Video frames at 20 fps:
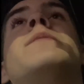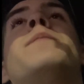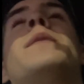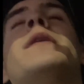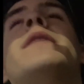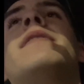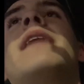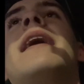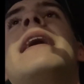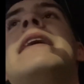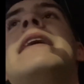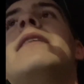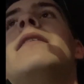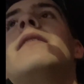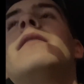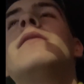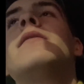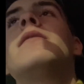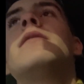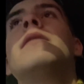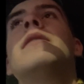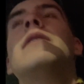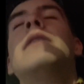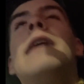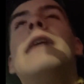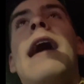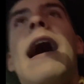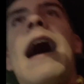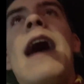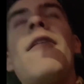but they
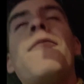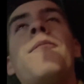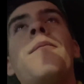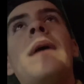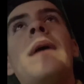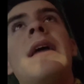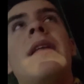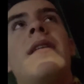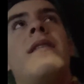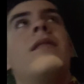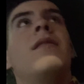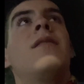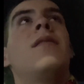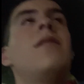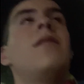have been